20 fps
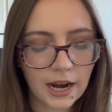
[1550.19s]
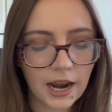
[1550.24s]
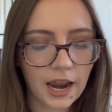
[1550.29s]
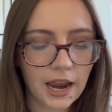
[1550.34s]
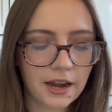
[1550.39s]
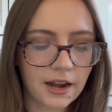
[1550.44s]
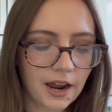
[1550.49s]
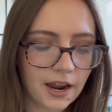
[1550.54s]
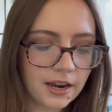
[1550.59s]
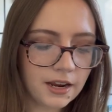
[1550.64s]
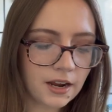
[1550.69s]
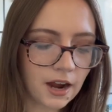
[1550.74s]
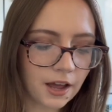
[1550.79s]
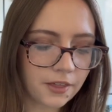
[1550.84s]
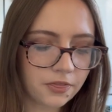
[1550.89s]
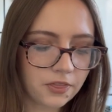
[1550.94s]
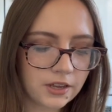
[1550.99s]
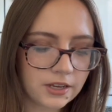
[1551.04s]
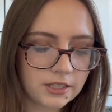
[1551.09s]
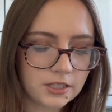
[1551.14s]
and I
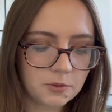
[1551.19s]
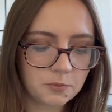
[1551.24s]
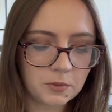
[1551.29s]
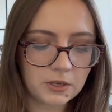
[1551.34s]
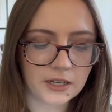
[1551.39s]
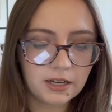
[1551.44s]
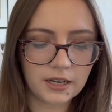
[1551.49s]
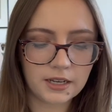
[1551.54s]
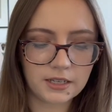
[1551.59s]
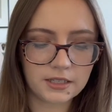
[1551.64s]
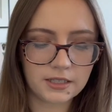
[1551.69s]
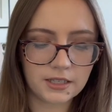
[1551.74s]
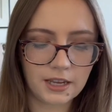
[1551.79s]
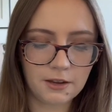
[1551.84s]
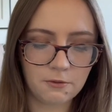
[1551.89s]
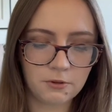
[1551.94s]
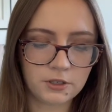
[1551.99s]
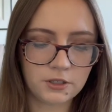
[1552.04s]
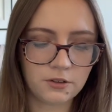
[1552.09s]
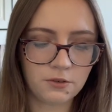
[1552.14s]
got this because it
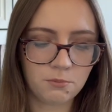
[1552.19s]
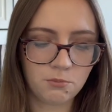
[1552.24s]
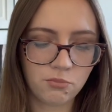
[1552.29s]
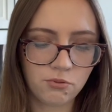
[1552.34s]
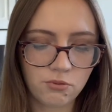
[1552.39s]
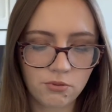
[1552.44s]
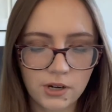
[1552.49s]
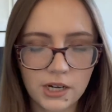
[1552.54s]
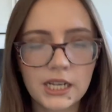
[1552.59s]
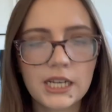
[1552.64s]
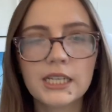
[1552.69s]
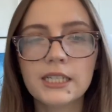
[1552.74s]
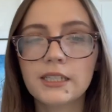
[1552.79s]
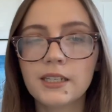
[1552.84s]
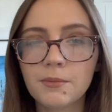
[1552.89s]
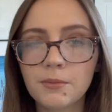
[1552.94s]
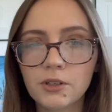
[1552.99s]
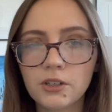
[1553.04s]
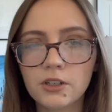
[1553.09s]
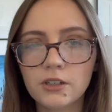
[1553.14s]
was pretty
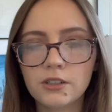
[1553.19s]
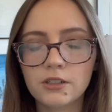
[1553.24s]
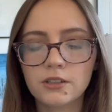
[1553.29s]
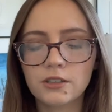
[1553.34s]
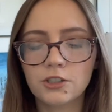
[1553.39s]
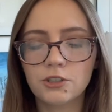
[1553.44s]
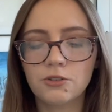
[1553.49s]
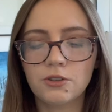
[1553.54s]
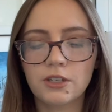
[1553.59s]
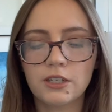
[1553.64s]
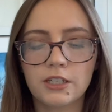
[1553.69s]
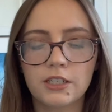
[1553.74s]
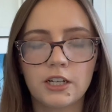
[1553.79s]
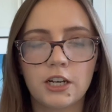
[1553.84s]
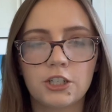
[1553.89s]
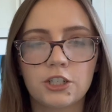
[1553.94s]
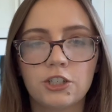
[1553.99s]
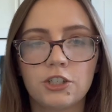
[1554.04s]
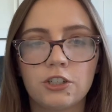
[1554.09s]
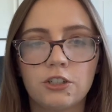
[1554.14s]
similar to the
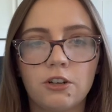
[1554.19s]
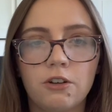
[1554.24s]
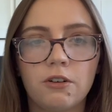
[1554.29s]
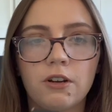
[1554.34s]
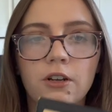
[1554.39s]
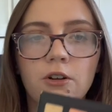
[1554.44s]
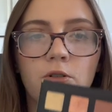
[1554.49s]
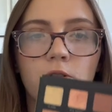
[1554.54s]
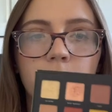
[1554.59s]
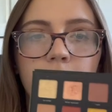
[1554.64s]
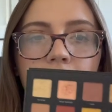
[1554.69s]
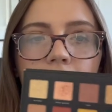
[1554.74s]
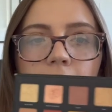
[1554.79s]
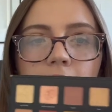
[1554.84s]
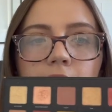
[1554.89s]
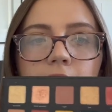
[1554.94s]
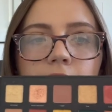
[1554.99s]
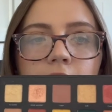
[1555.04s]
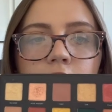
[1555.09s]
Natasha Denona Gold palette.